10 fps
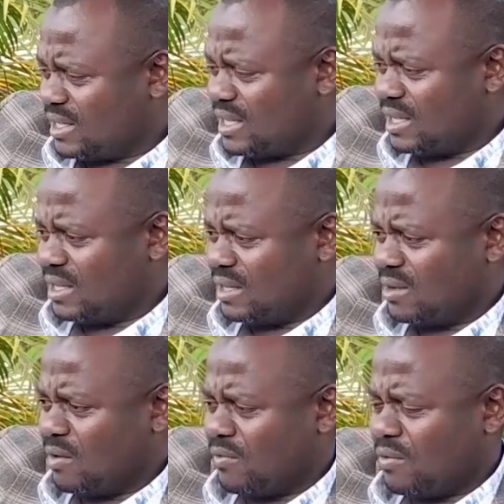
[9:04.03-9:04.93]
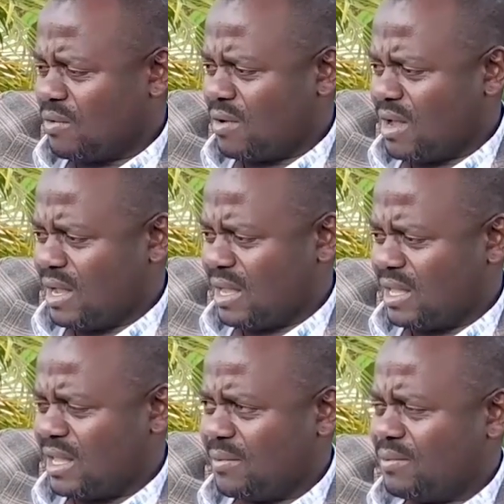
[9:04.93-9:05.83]
C of Ngora
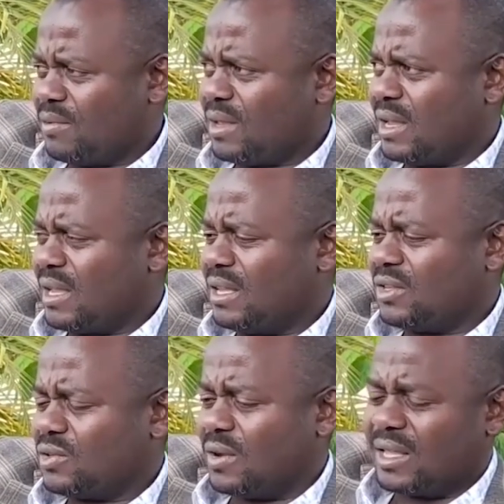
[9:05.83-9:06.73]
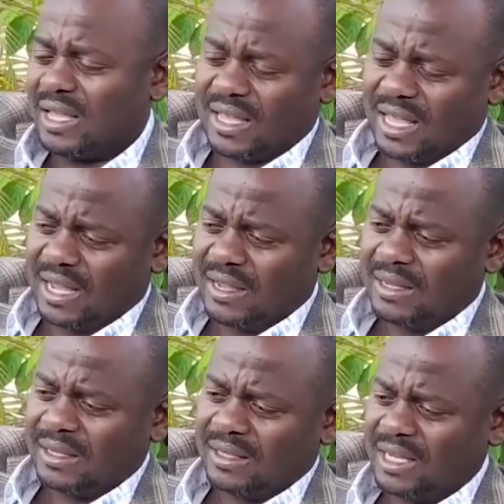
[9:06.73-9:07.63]
and the deputy and this one and the entire
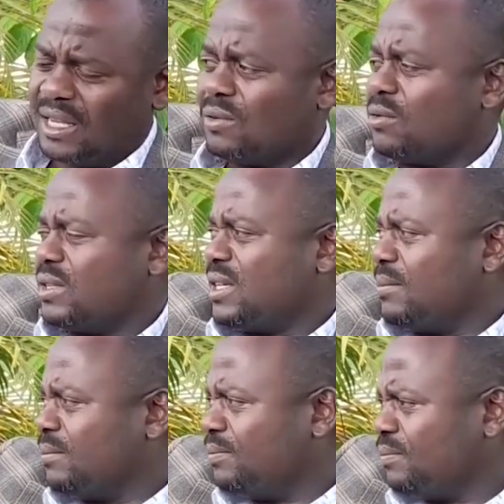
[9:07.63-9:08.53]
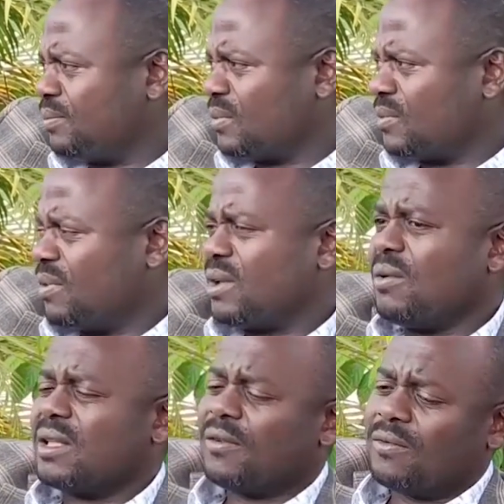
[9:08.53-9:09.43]
technical team for the
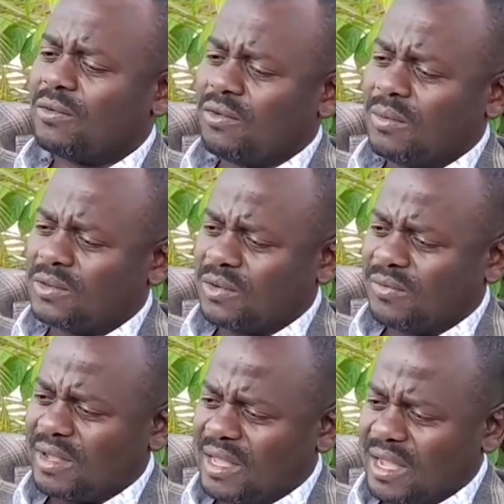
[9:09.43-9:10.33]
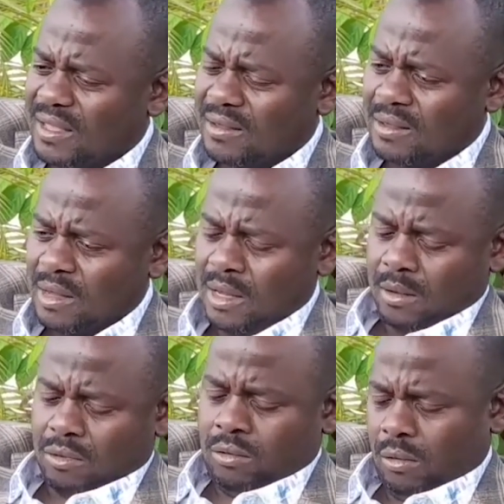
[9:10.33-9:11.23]
wonderful job so far done.
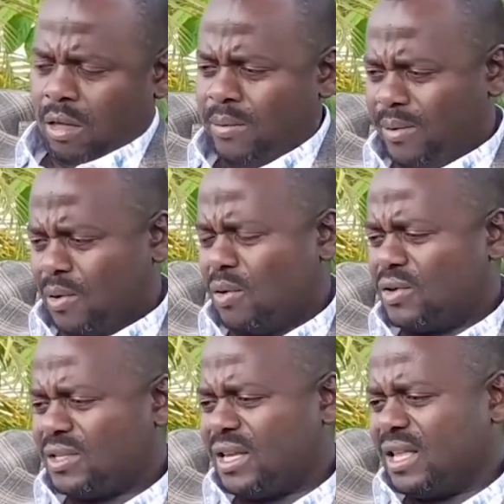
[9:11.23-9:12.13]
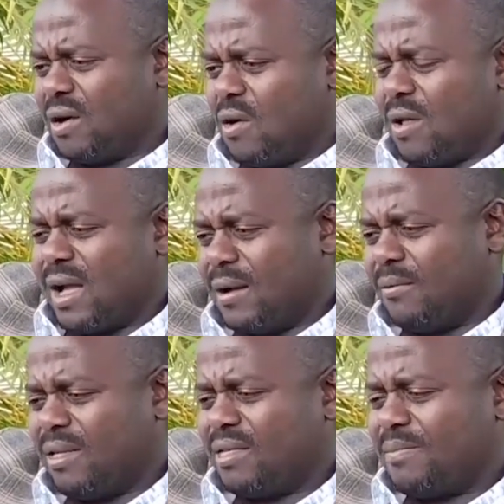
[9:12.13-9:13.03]
Because in
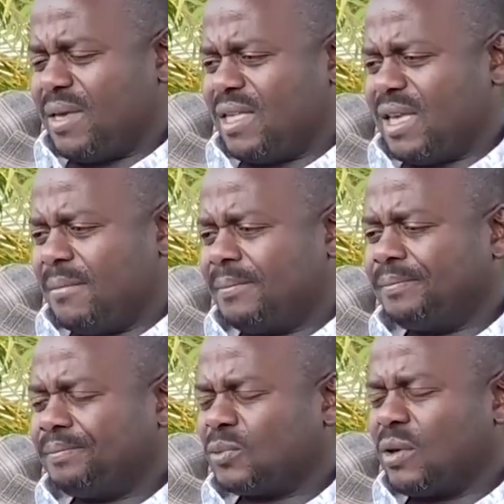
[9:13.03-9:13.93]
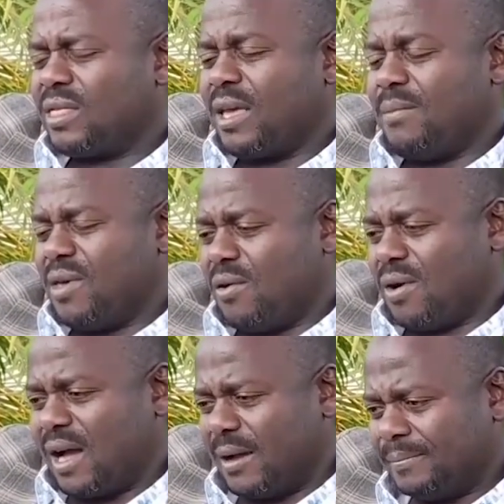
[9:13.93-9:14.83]
Ngora with P D M, with the
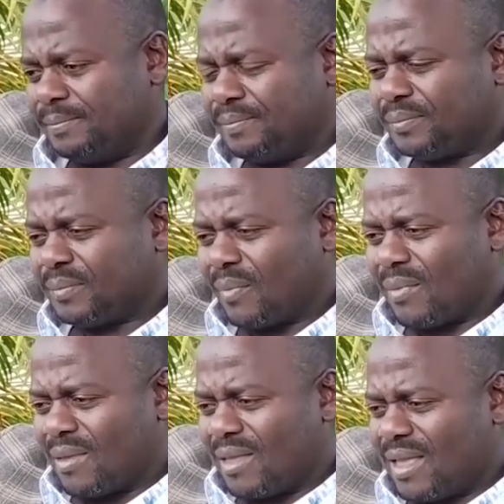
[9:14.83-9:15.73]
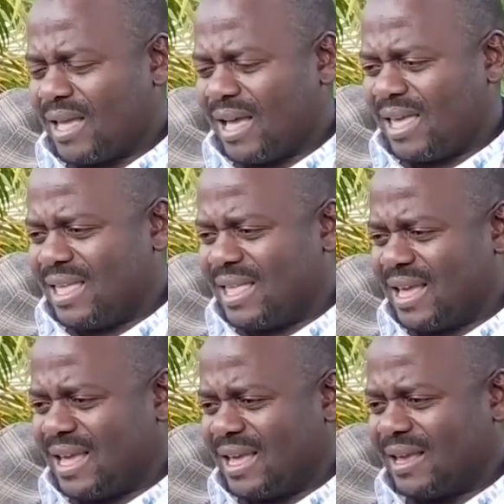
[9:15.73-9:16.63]
Mioga, they are in
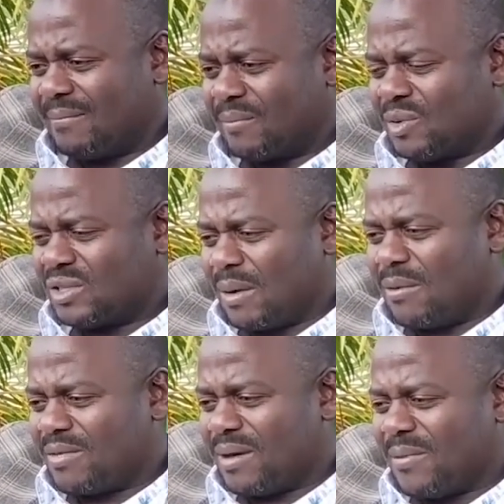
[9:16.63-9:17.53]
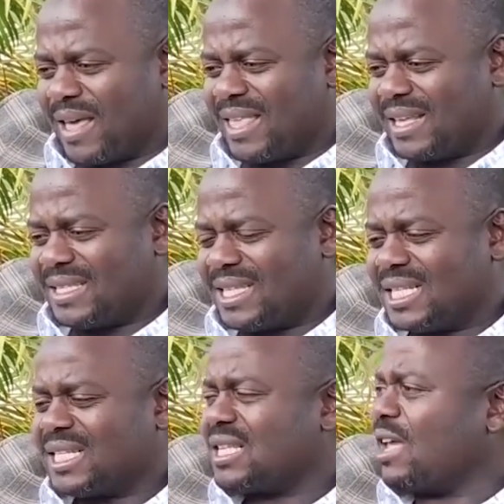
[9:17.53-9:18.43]
the, some of them are in the
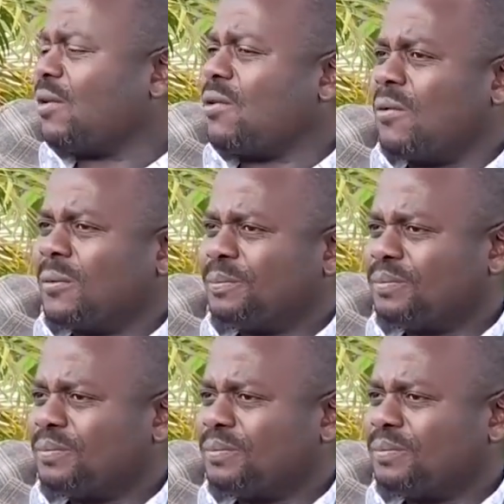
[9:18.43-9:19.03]
sixth cycle.